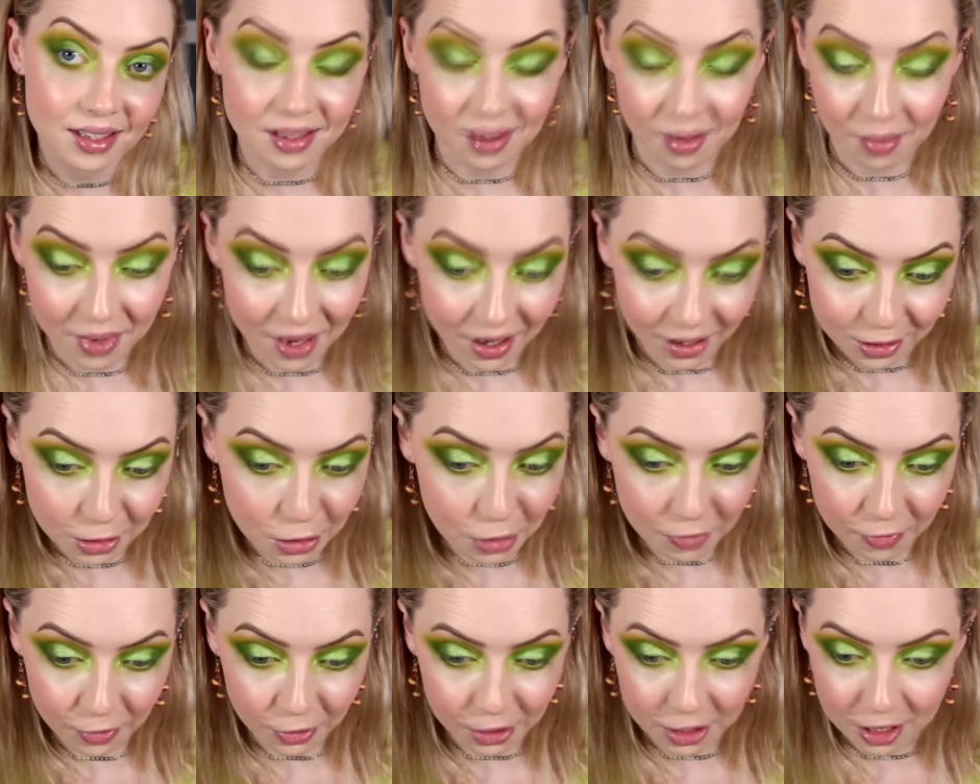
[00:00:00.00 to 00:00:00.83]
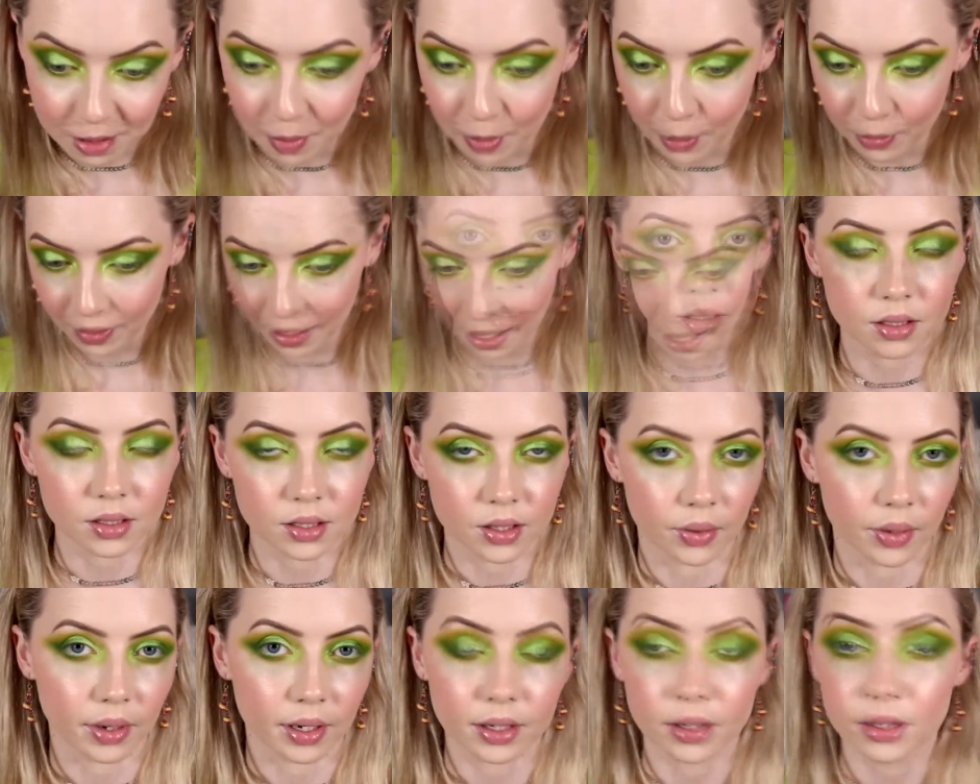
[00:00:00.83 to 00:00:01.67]
I'm not too fussed about that.
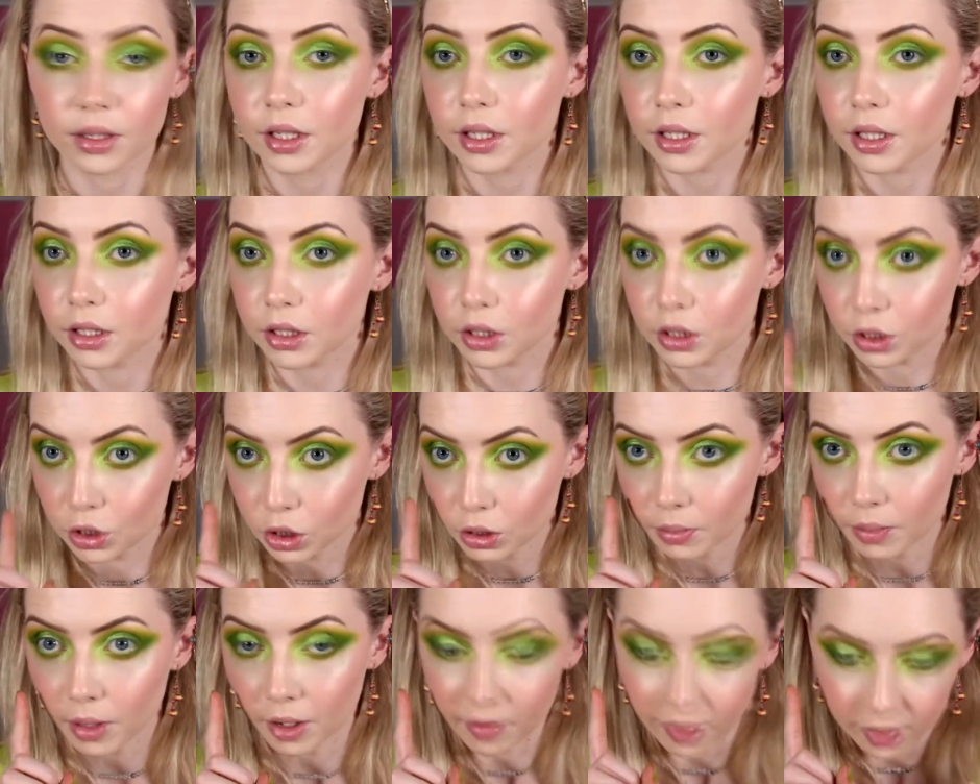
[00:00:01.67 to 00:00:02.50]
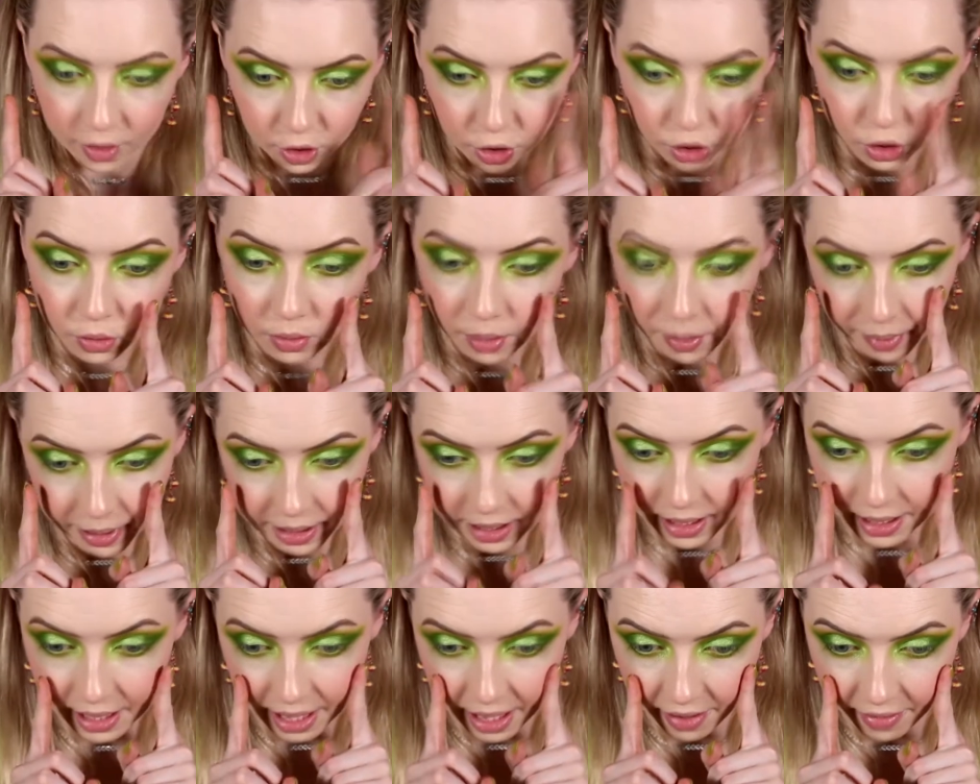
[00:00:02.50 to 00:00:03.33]
So I'm gonna jump off, I'm gonna do my
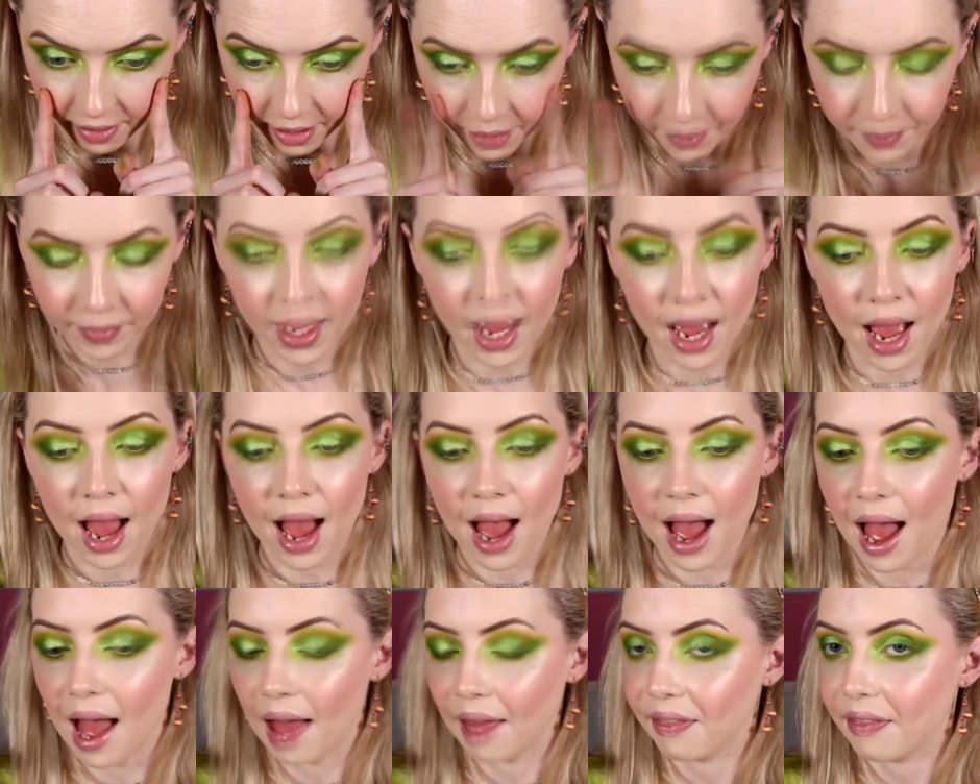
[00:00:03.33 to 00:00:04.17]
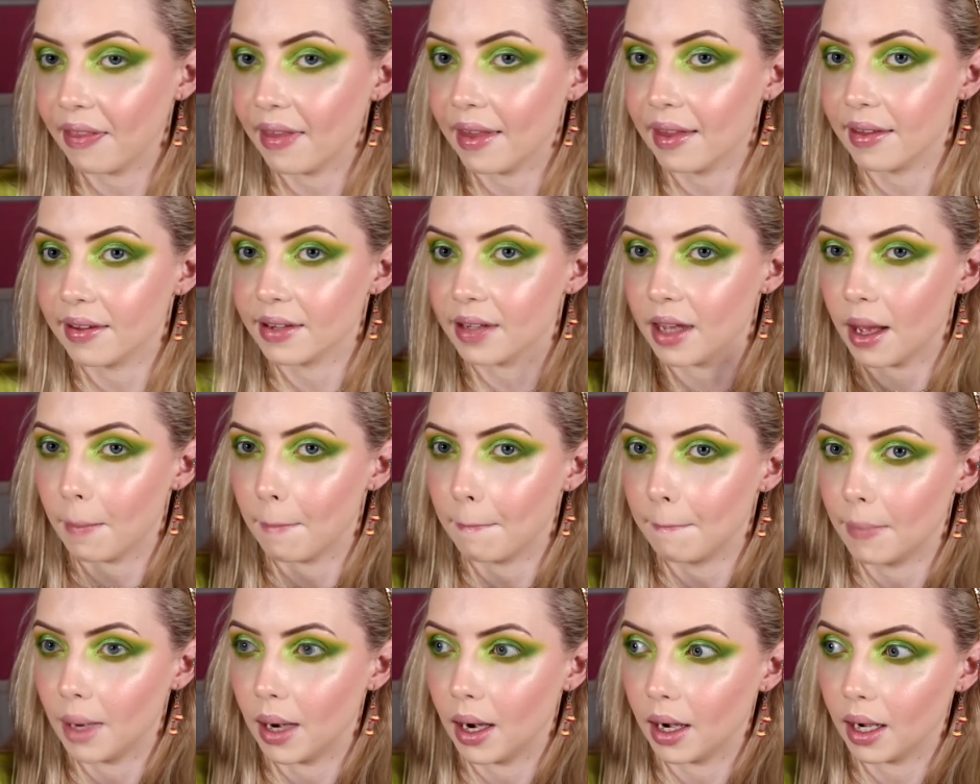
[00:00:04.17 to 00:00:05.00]
mascara and
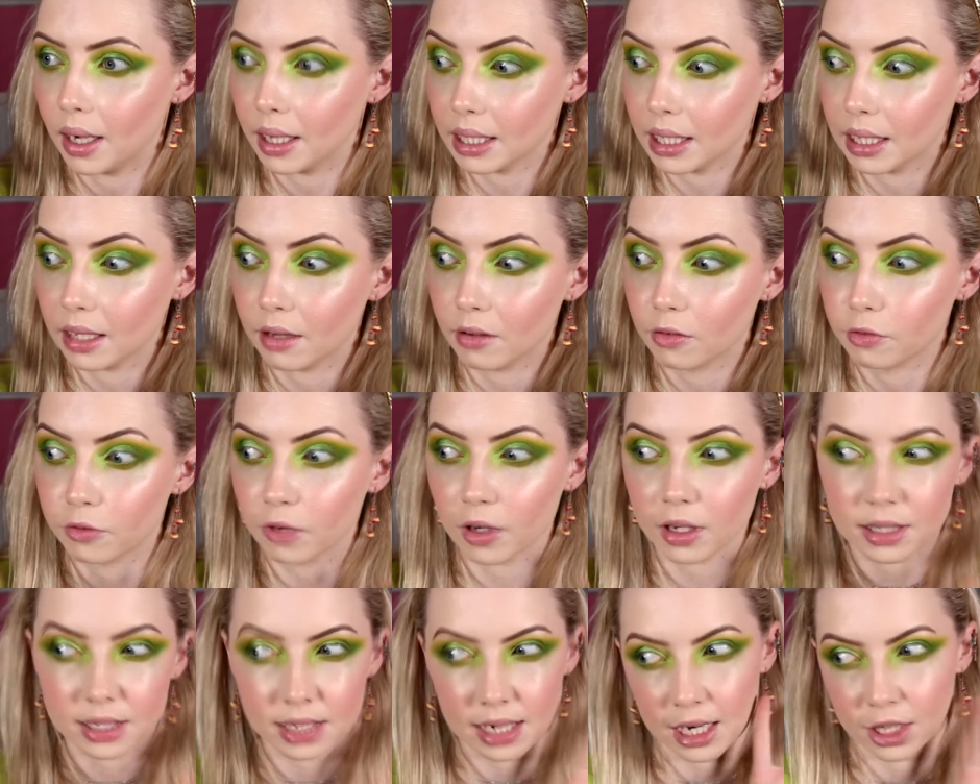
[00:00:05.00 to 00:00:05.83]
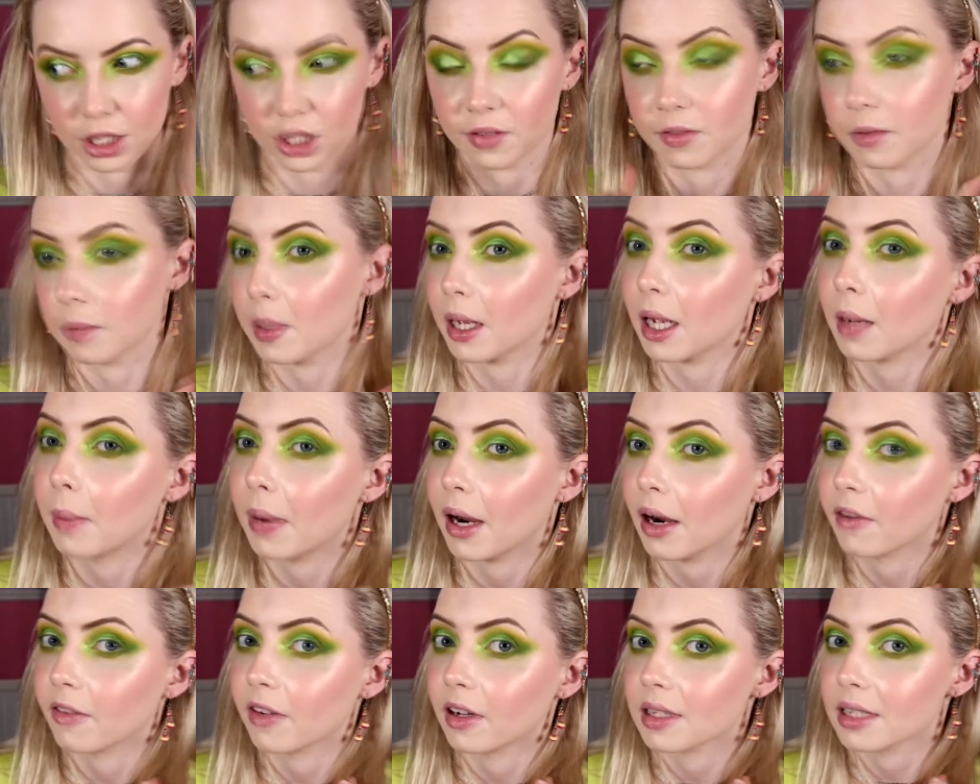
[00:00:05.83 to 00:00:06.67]
my false lash, have to pick a
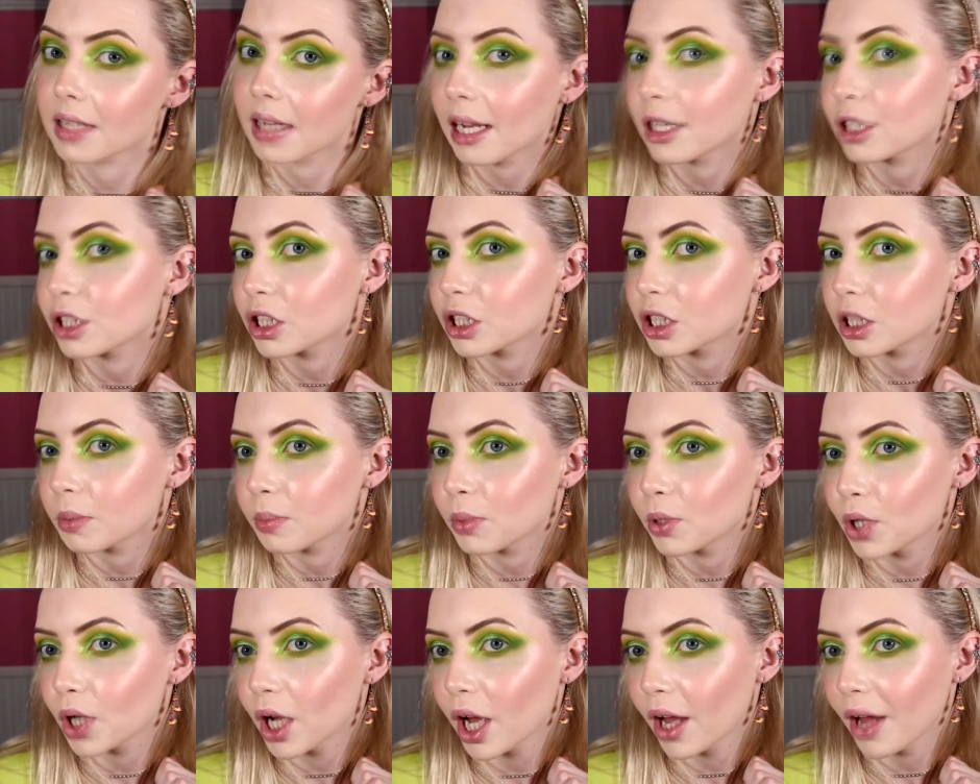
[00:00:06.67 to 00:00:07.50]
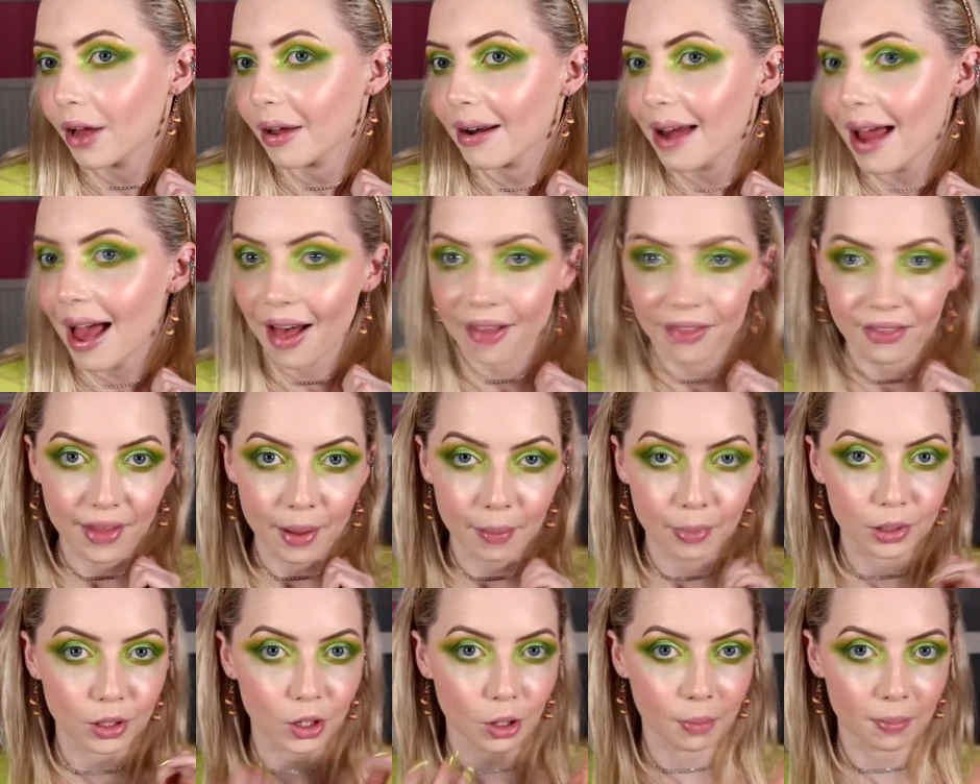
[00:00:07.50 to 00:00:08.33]
pair of false lashes to put on, and
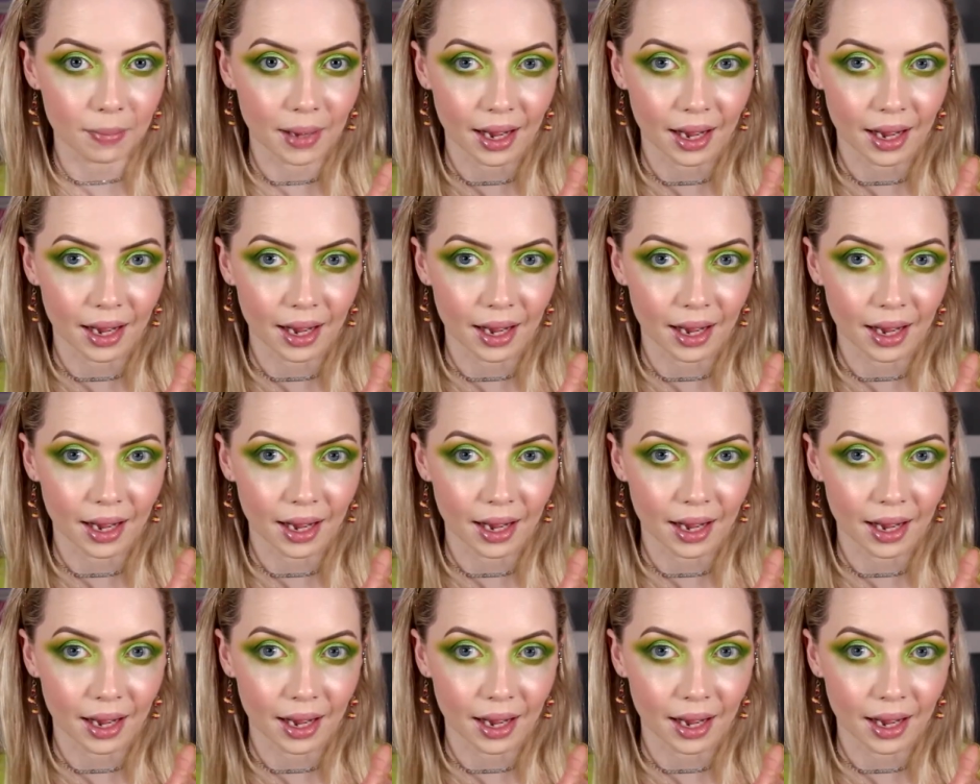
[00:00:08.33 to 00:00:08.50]
then we'll come